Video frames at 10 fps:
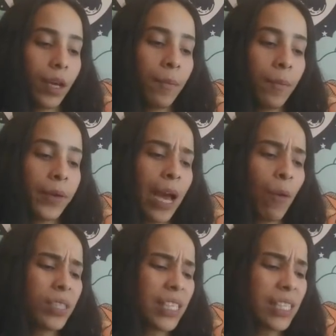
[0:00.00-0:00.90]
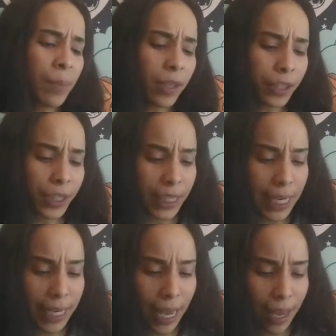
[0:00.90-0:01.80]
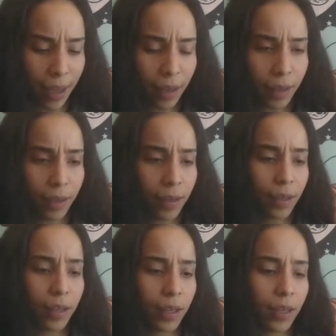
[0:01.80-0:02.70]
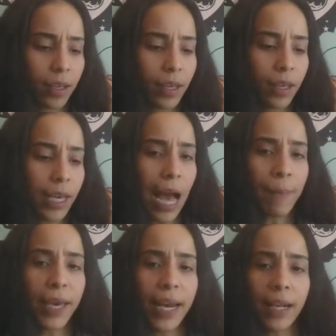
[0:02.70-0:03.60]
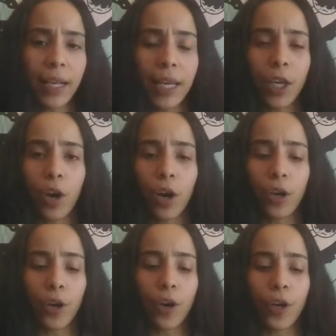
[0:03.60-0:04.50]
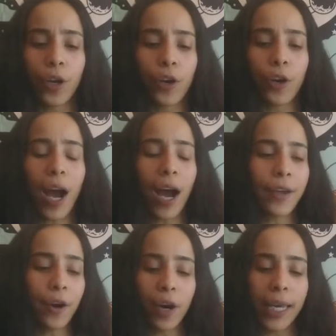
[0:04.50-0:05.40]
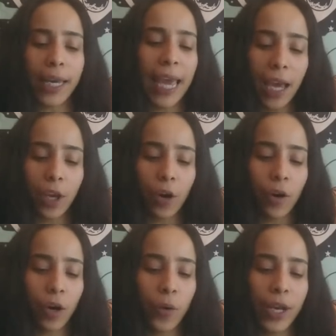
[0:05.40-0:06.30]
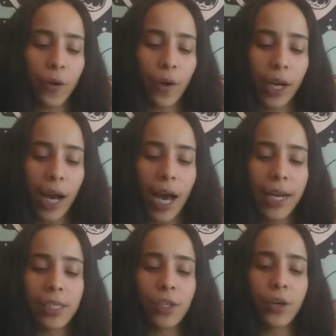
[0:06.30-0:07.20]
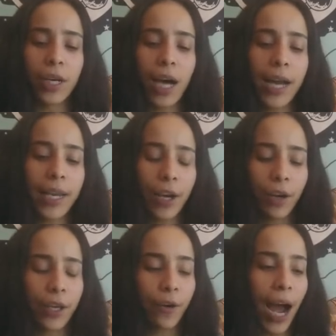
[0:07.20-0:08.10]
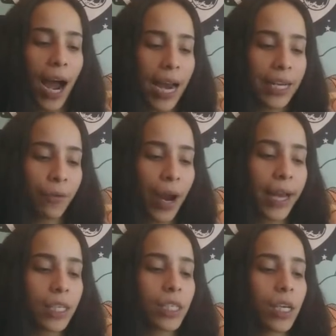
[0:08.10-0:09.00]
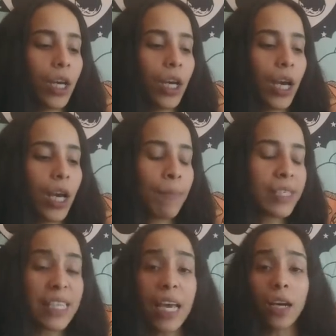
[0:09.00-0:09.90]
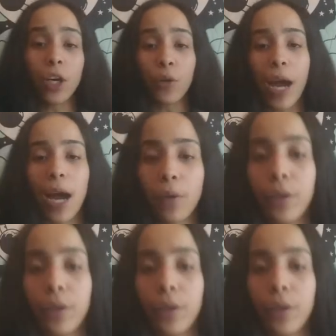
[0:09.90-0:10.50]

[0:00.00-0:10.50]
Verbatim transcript: But yeah, what's this about their DNA? Yeah, I'm getting like you're a king, you're a queen, you're a goddess, you're a god here, like you're highly ranked. I'm seeing a crown.